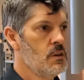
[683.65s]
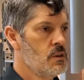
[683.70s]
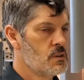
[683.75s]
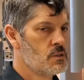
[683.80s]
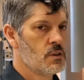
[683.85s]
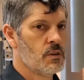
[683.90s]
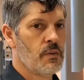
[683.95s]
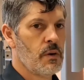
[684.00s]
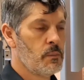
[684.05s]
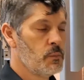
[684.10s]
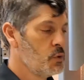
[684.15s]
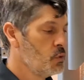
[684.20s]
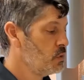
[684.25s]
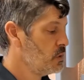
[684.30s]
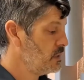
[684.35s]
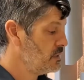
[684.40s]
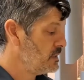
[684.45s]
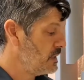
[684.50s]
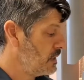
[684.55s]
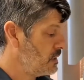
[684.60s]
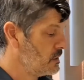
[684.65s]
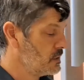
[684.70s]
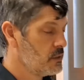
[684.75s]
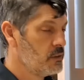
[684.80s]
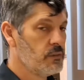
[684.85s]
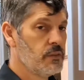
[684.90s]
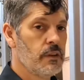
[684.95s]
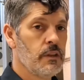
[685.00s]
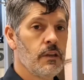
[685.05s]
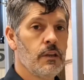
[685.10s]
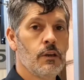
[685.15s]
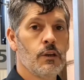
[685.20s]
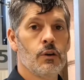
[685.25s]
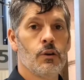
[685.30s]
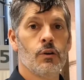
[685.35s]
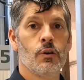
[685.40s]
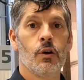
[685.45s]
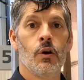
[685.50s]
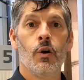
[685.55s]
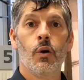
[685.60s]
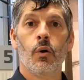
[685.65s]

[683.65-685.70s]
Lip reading: So if I'm doing a delicate veneer,